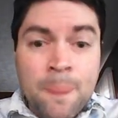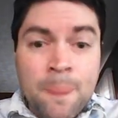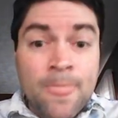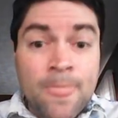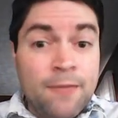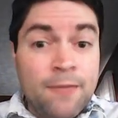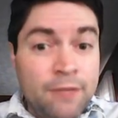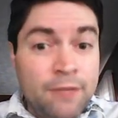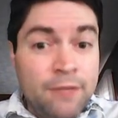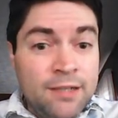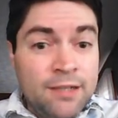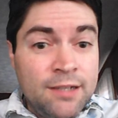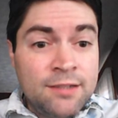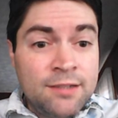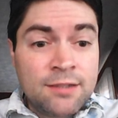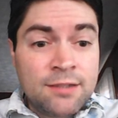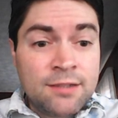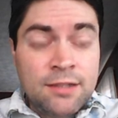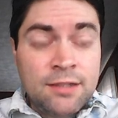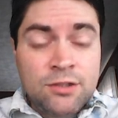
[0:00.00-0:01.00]
If it is,
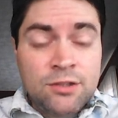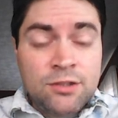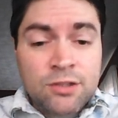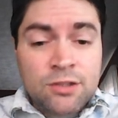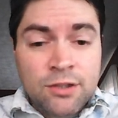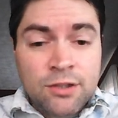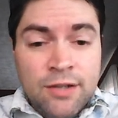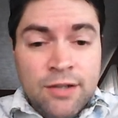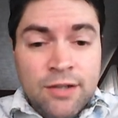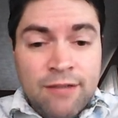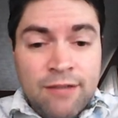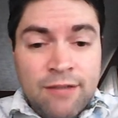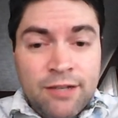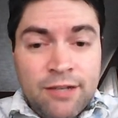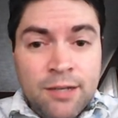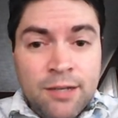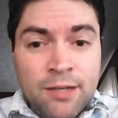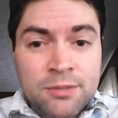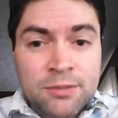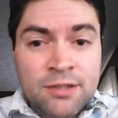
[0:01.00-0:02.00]
and you still don't have the
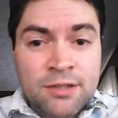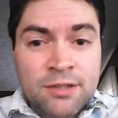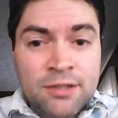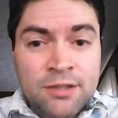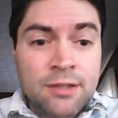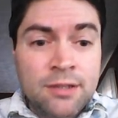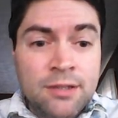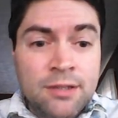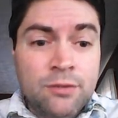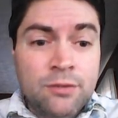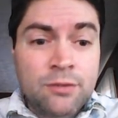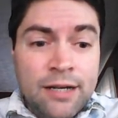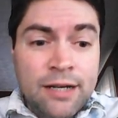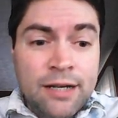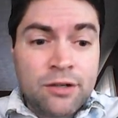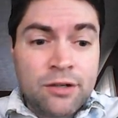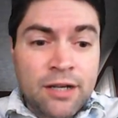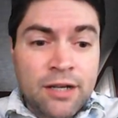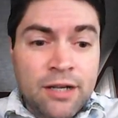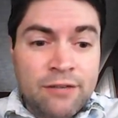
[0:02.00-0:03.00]
option, right now
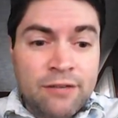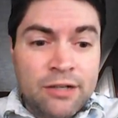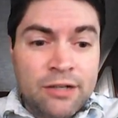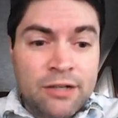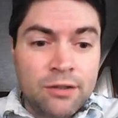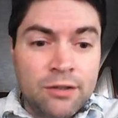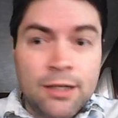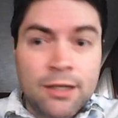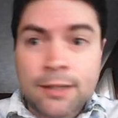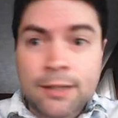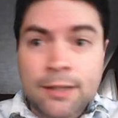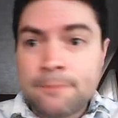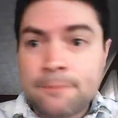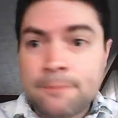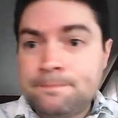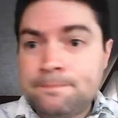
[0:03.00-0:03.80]
you're kind of out of luck.